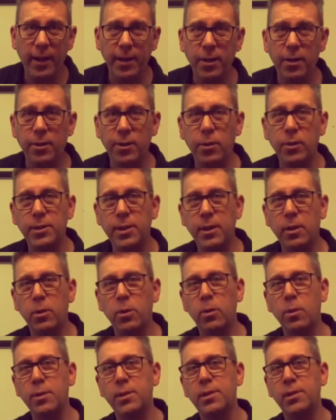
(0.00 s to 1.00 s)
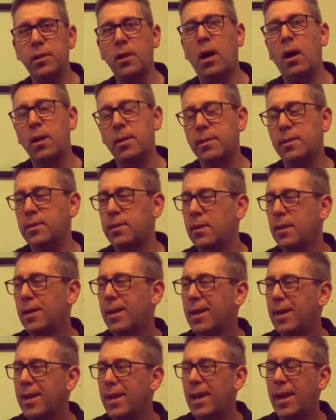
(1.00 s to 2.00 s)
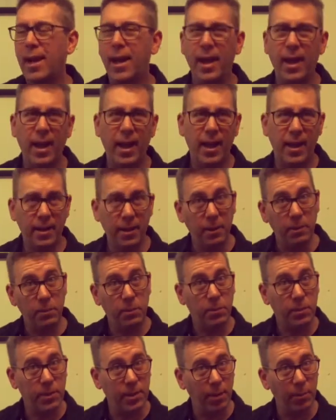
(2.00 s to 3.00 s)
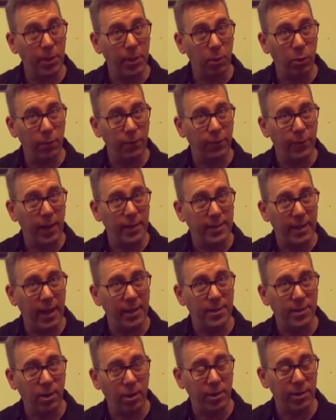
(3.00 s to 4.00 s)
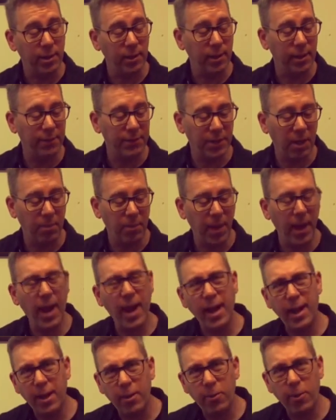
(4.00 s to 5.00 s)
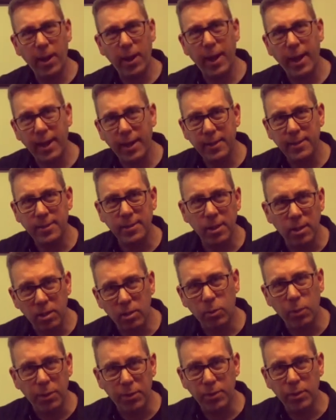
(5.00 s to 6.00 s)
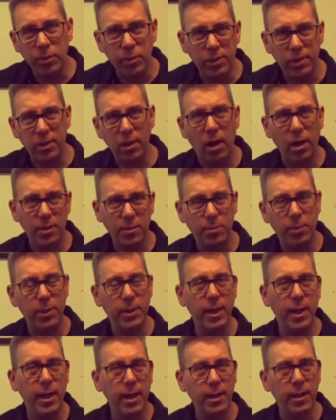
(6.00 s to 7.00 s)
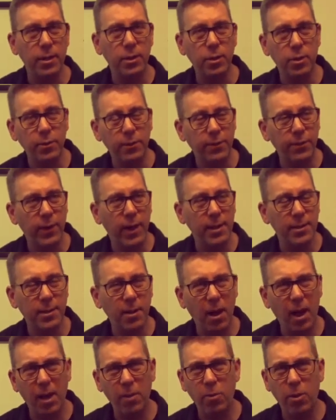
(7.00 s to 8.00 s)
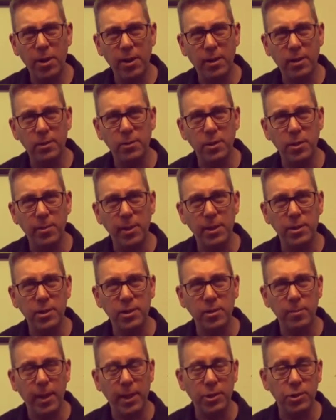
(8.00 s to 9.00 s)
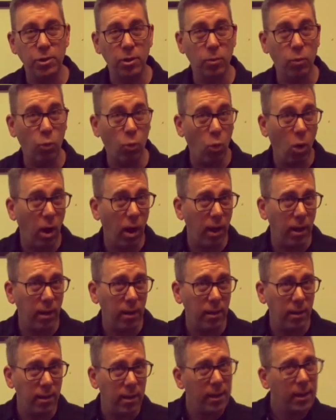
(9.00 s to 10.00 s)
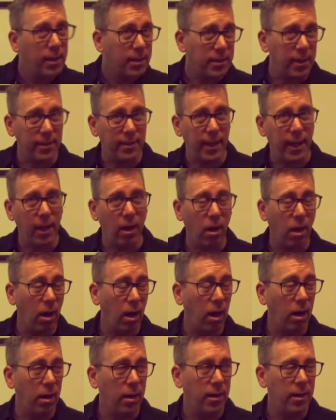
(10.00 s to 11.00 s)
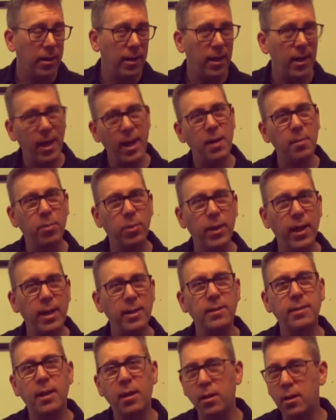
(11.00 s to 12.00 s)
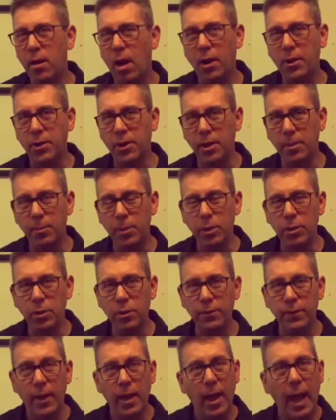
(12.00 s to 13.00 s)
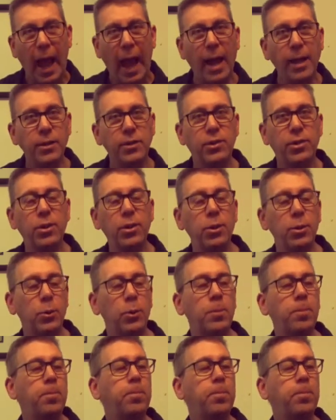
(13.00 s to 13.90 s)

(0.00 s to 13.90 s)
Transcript: you're using old slots, and some of the old frets had started to lift up anyway, so with new slots put in and new frets, I want to glue them in just to make sure, 1, that they are in place, they're not going to move, and 2,